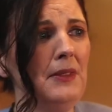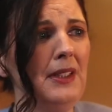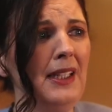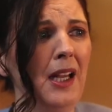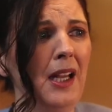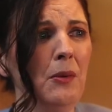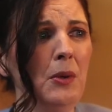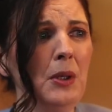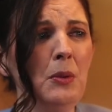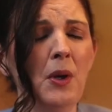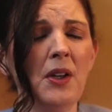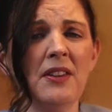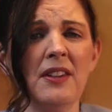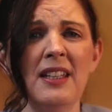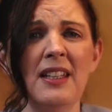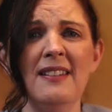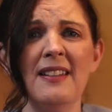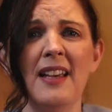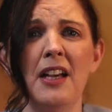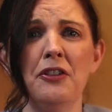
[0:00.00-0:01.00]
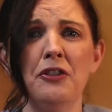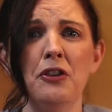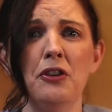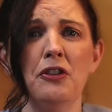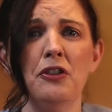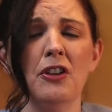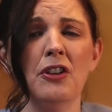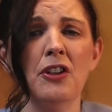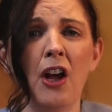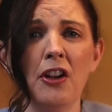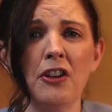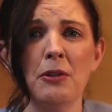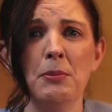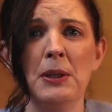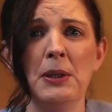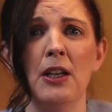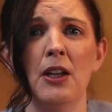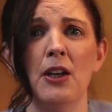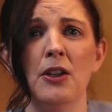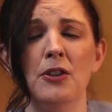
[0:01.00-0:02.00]
and we want these issues not to
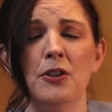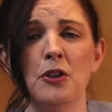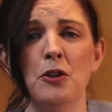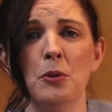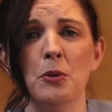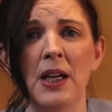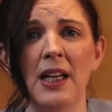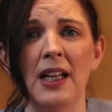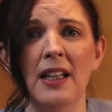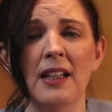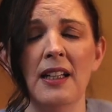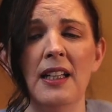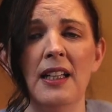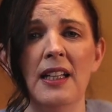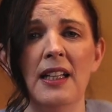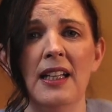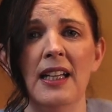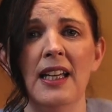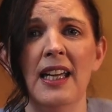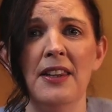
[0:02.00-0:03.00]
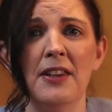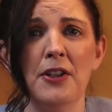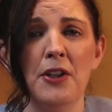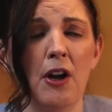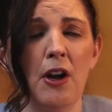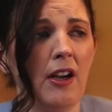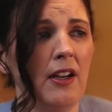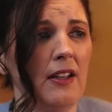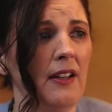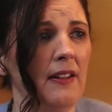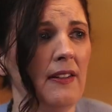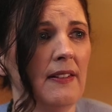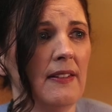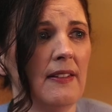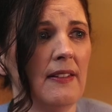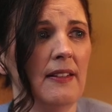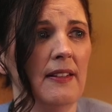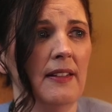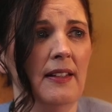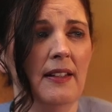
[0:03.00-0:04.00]
be allowed to dwell in the
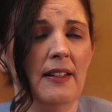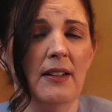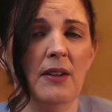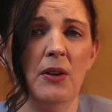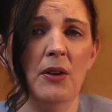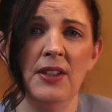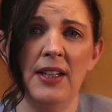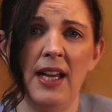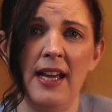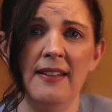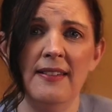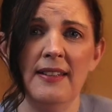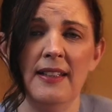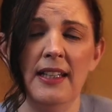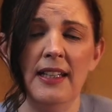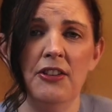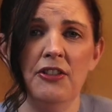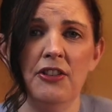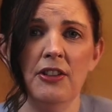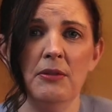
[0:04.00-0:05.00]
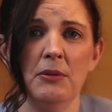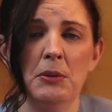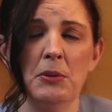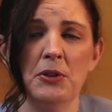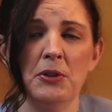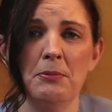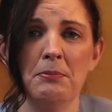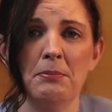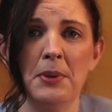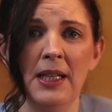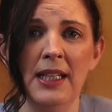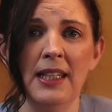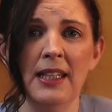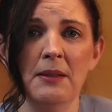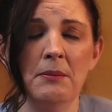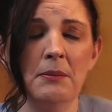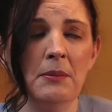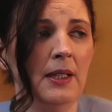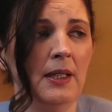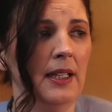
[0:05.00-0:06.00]
darkness and isolation. We want to bring
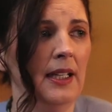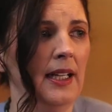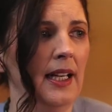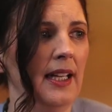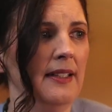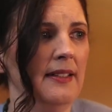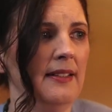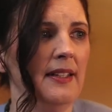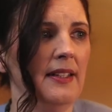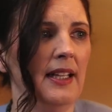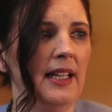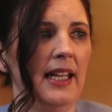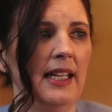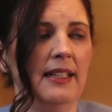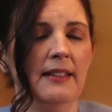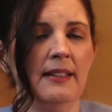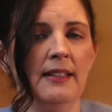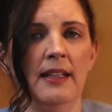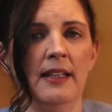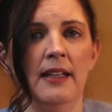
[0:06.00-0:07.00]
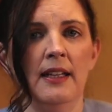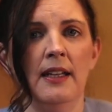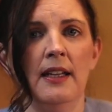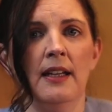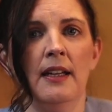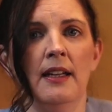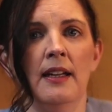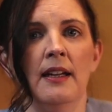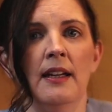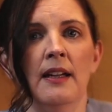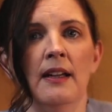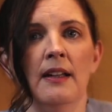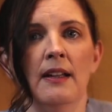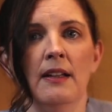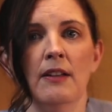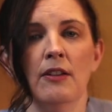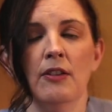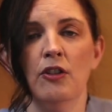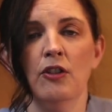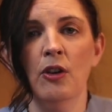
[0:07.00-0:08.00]
them into the light.
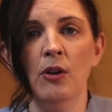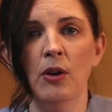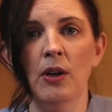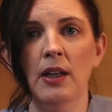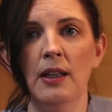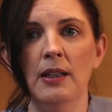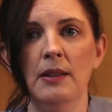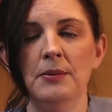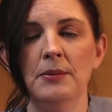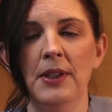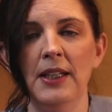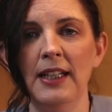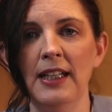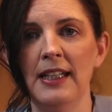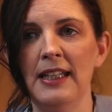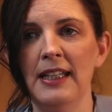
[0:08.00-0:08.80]
So, taking a